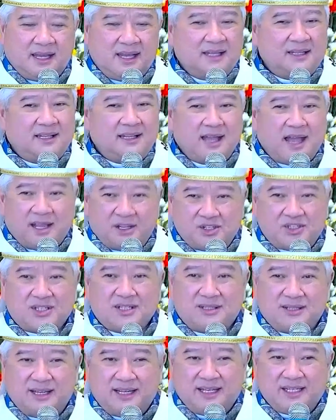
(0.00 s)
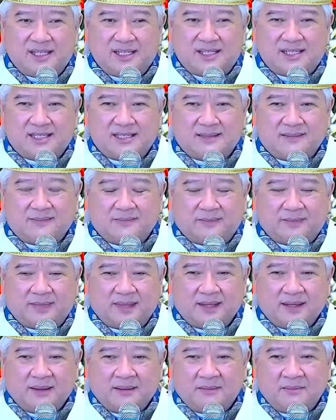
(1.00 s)
And the answer is,
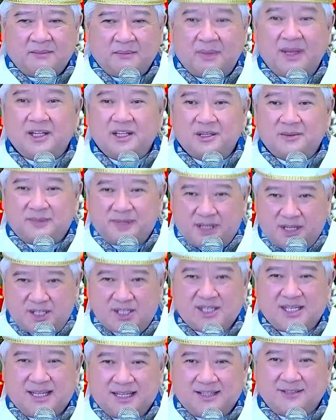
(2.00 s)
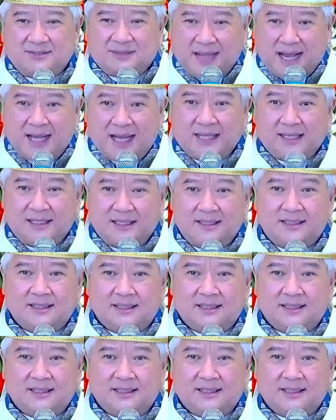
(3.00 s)
by the mercy of God.